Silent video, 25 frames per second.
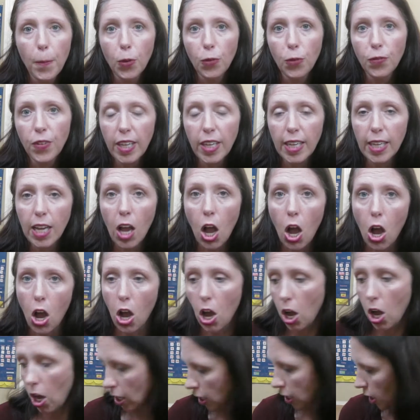moving
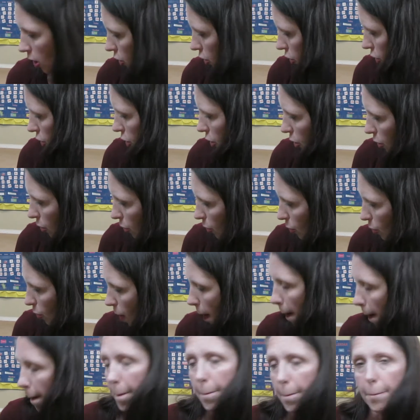on
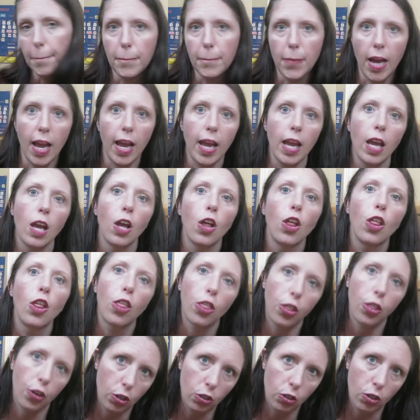to my
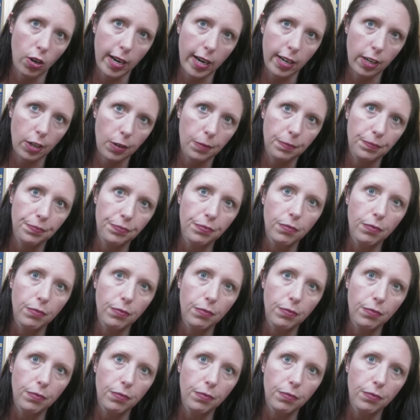third grader.